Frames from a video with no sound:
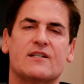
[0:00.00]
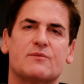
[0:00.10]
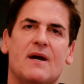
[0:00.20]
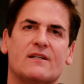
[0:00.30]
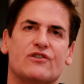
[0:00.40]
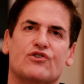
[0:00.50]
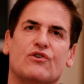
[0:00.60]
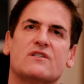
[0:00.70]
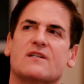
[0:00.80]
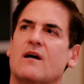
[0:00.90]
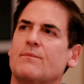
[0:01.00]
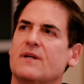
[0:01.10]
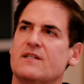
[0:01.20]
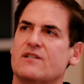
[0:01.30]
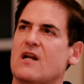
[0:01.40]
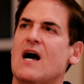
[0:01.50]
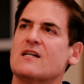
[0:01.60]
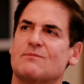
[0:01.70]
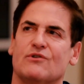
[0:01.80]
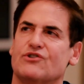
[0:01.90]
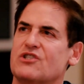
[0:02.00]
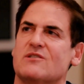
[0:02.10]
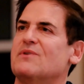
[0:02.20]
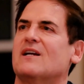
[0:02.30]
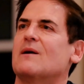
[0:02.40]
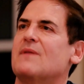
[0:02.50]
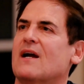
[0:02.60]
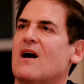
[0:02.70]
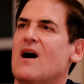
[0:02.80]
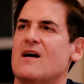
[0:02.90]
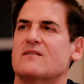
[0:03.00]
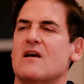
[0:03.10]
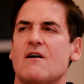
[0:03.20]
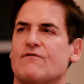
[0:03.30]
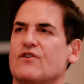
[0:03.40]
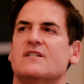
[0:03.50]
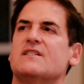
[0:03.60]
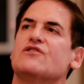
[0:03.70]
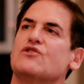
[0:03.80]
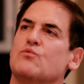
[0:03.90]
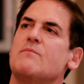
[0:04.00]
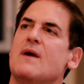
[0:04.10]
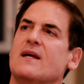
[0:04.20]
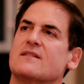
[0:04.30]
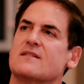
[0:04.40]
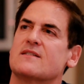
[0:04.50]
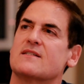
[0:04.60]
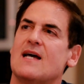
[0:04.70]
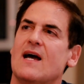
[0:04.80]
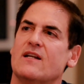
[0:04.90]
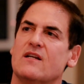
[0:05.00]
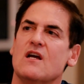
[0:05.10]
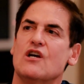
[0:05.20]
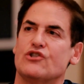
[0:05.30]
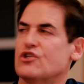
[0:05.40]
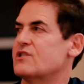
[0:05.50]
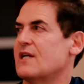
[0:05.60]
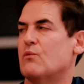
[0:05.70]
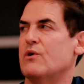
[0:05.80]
expect insurance companies and hospitals just to pick up that cost for decisions we make as a society. Just like we